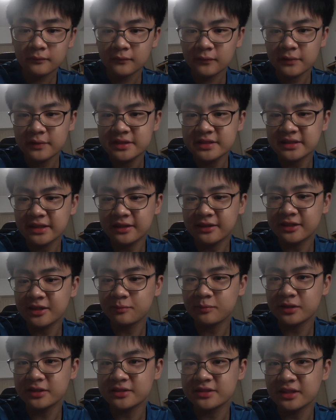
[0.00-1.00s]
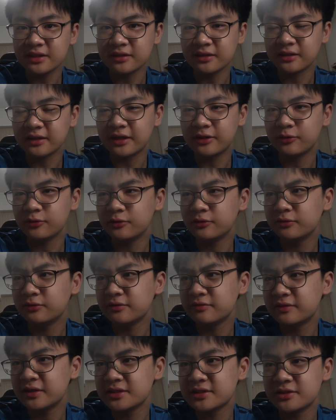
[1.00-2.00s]
sentiments, I think. I don't know if
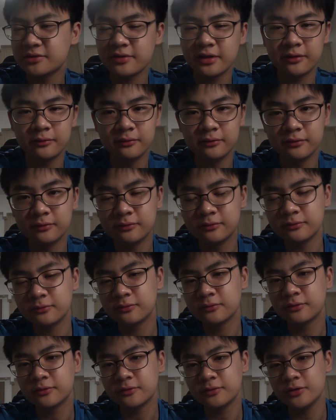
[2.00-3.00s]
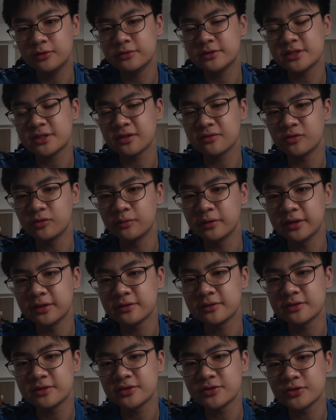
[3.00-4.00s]
that's the right usage of the word.
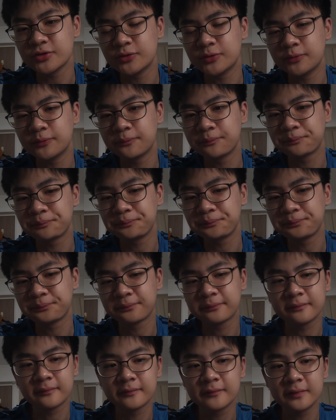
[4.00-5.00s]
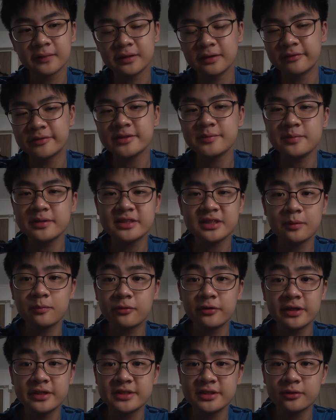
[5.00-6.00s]
So I'll just be
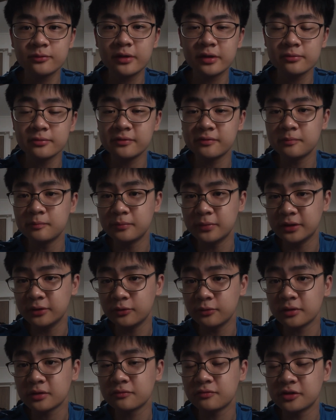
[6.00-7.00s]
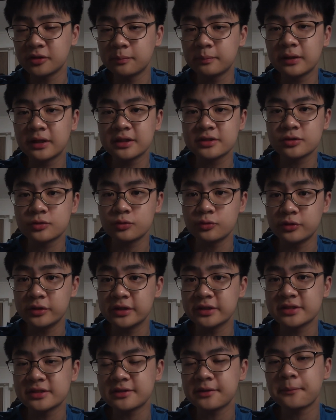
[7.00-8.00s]
summarizing what we've been doing for the past 2 years.